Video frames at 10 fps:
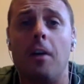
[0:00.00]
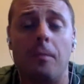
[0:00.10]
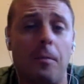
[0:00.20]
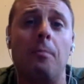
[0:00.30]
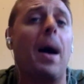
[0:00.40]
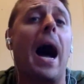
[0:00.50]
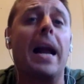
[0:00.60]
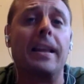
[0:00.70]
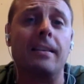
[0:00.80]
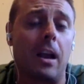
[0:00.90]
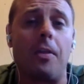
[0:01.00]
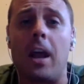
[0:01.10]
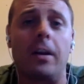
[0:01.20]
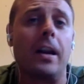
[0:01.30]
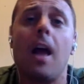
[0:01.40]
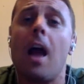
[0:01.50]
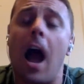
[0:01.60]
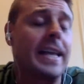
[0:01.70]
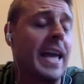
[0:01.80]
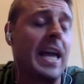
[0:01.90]
of bodies out there. And
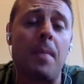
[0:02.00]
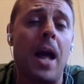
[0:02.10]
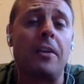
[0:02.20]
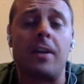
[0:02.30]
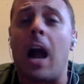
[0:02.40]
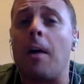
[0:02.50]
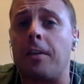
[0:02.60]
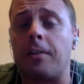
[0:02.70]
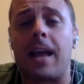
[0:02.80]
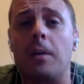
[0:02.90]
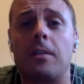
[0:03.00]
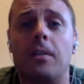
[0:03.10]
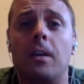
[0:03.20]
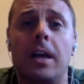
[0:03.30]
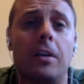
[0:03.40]
I can't imagine how the scouts and the